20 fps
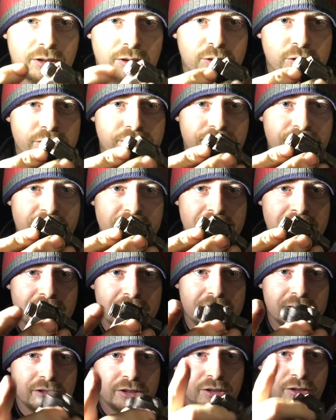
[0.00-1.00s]
closed face
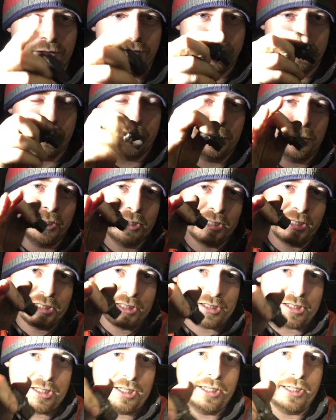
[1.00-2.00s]
on it, you're pulling at
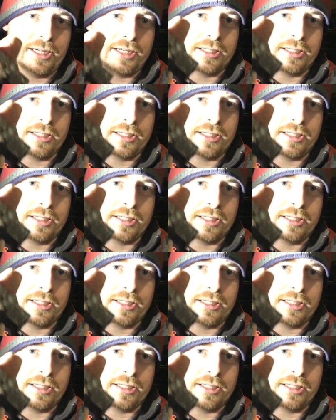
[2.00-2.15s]
a slight